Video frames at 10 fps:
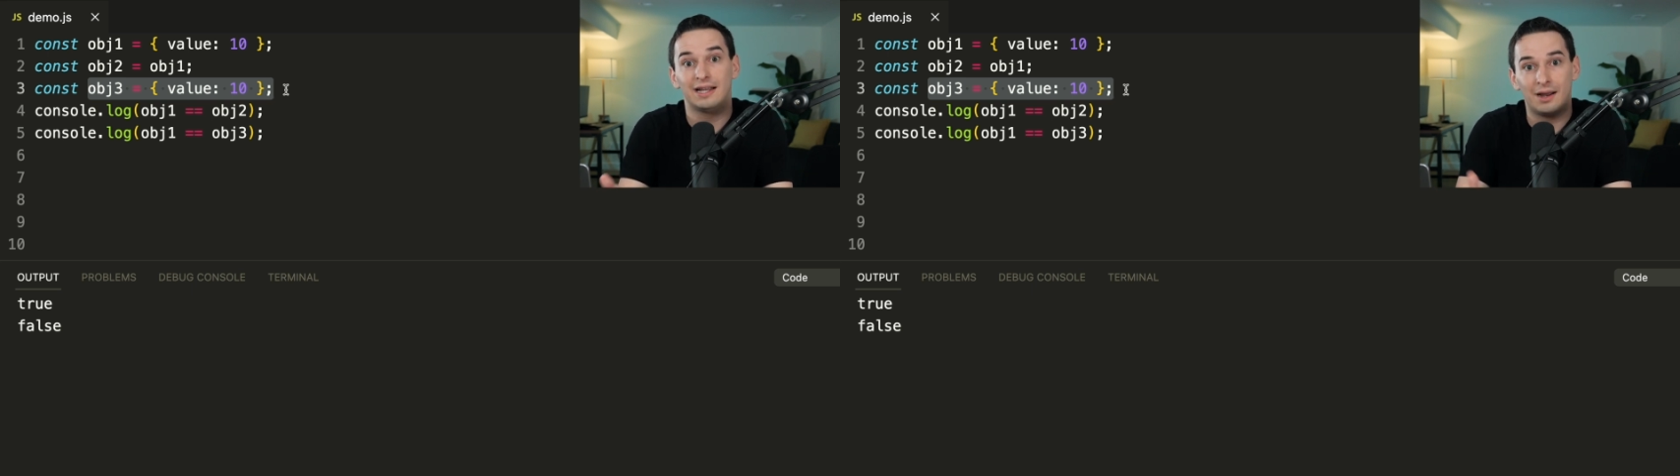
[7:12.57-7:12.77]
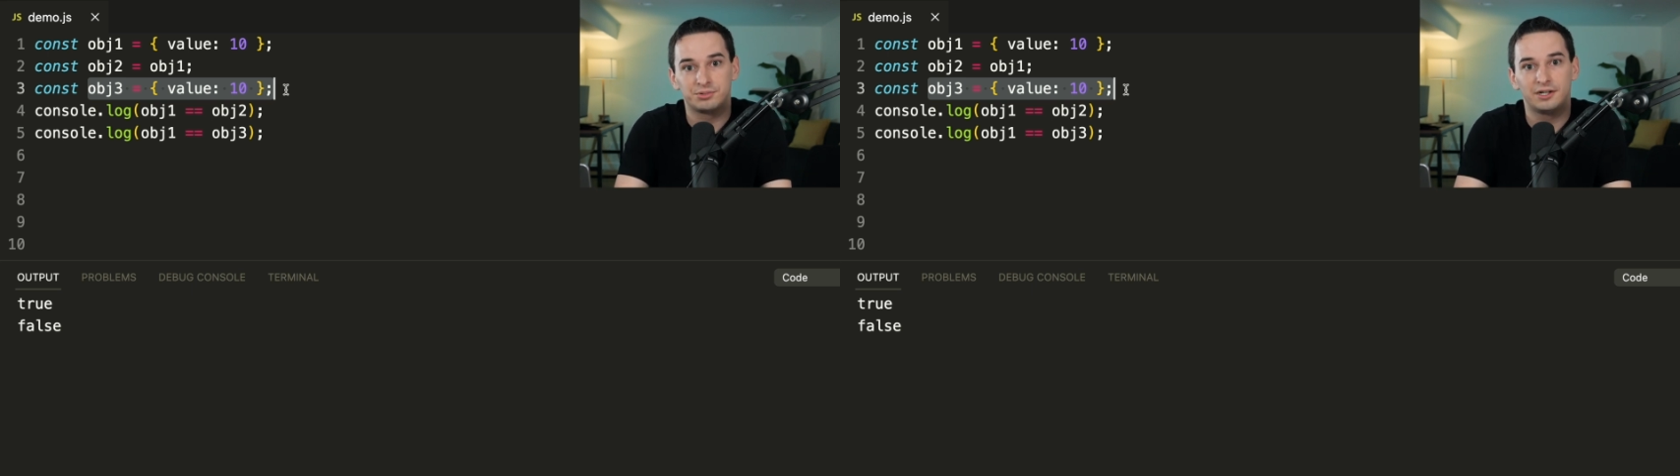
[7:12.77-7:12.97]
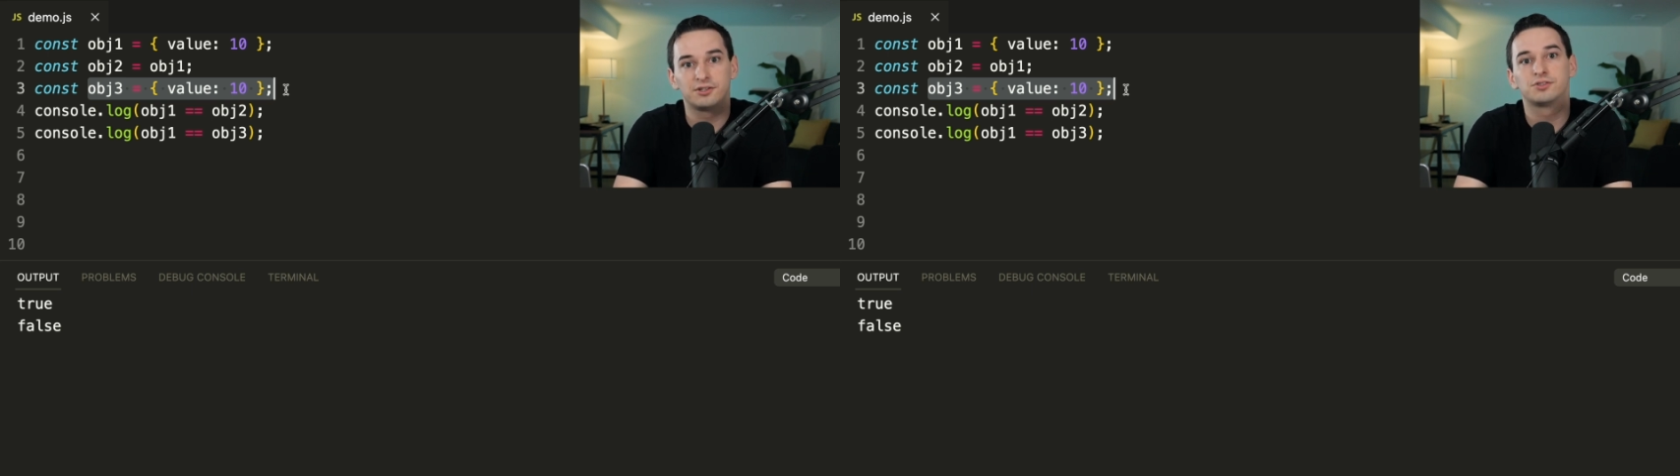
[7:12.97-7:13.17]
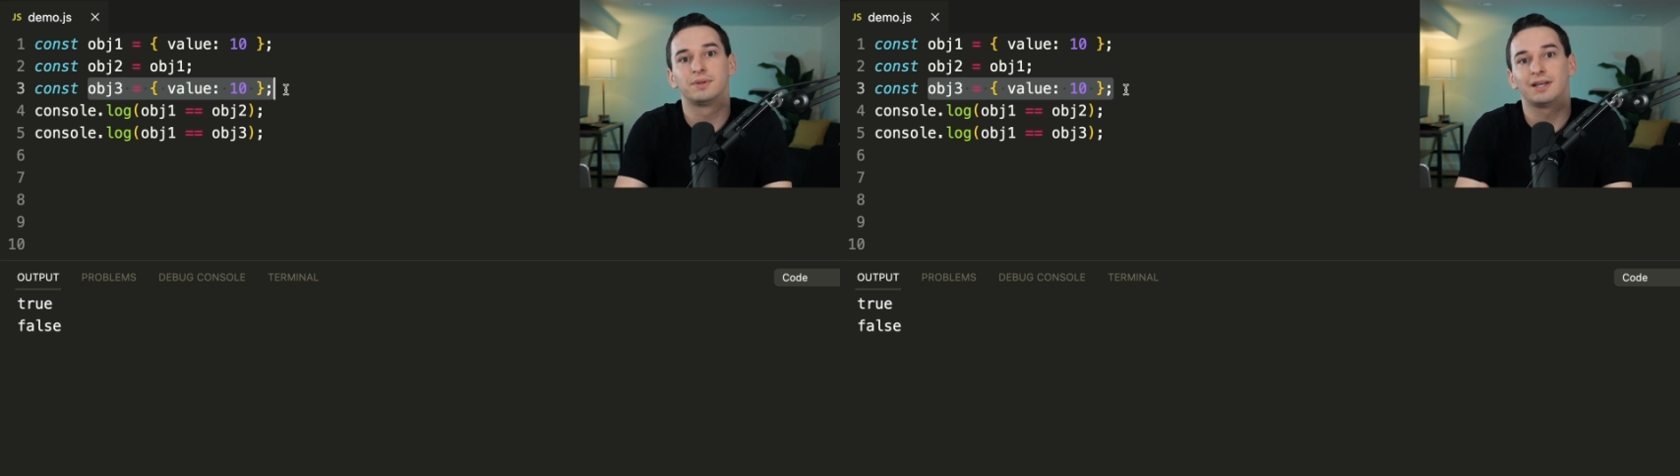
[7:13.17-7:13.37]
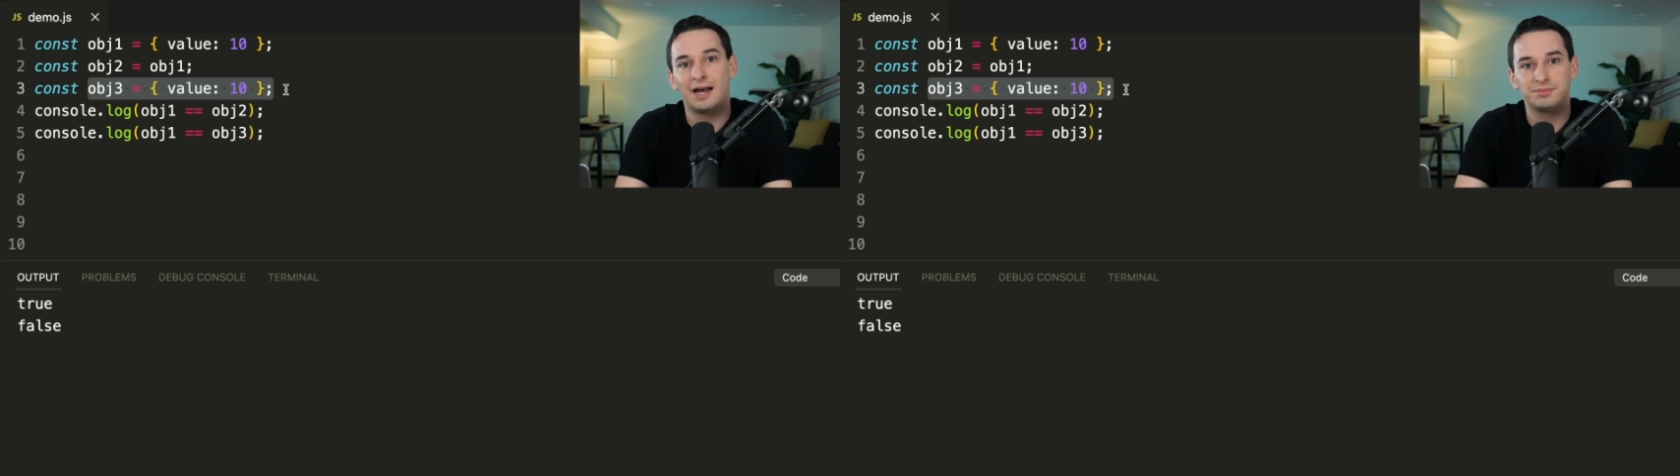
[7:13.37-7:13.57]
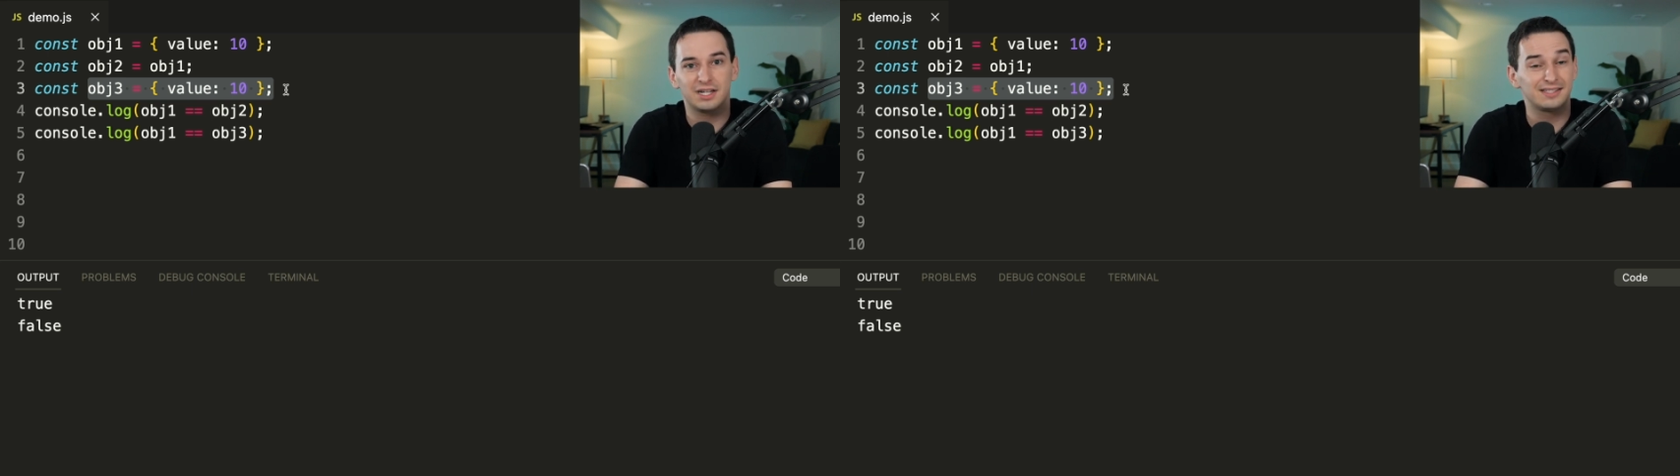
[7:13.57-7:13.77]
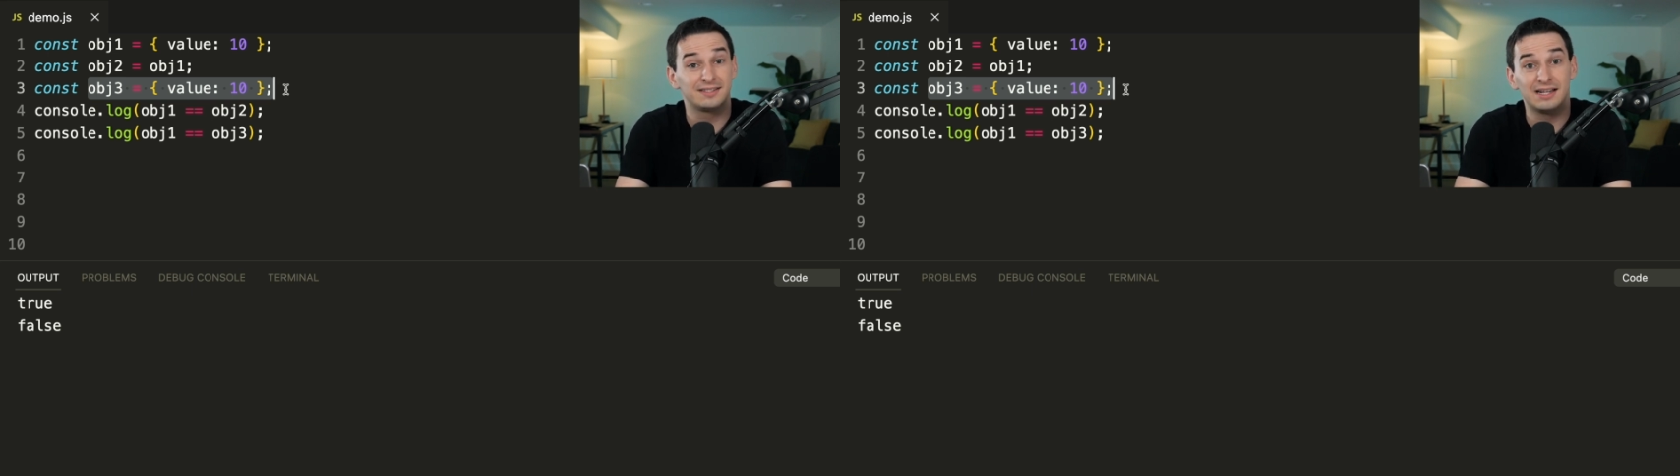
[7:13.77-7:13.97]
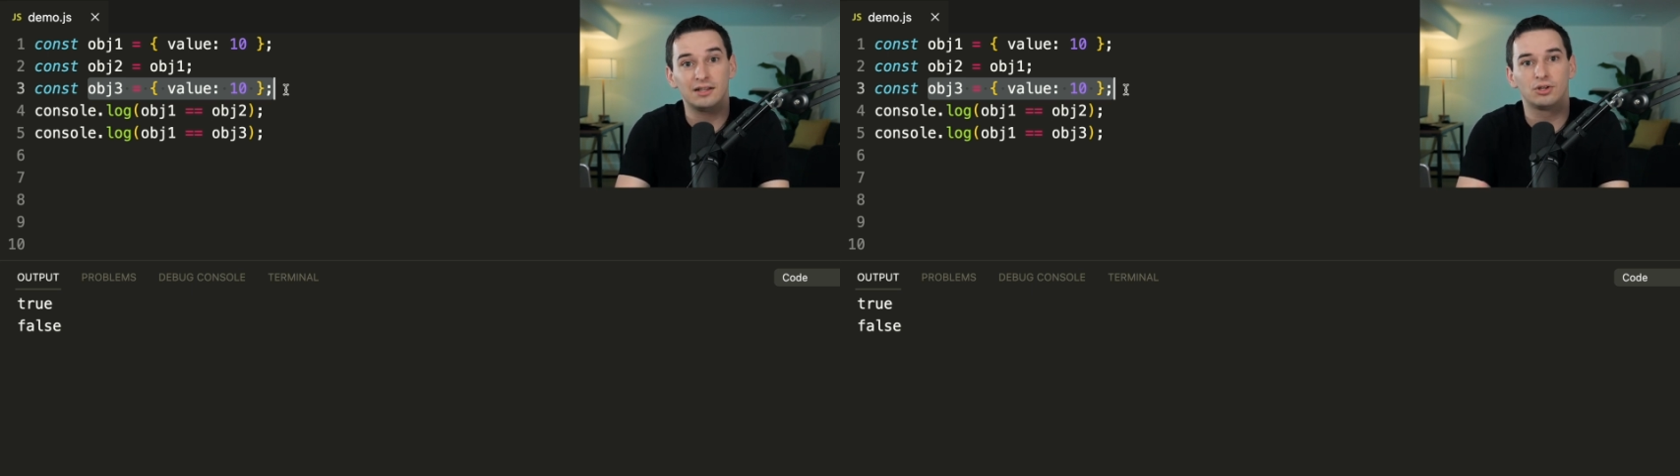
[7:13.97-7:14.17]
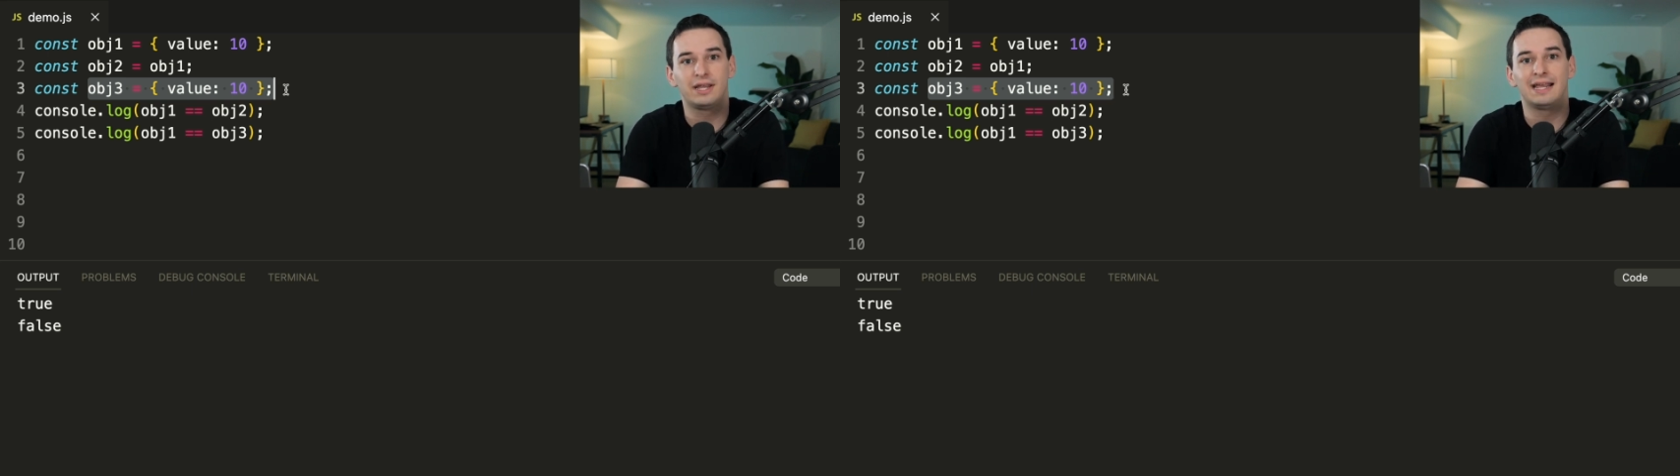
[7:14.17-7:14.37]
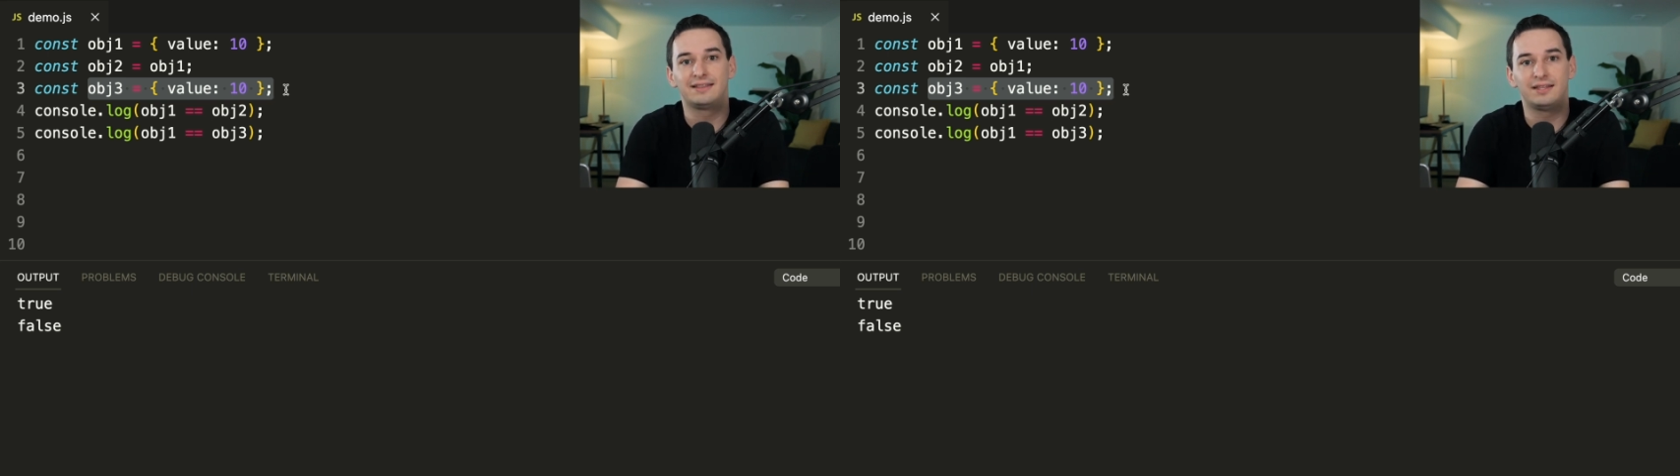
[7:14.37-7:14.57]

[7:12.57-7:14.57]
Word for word: operators with objects, it's not looking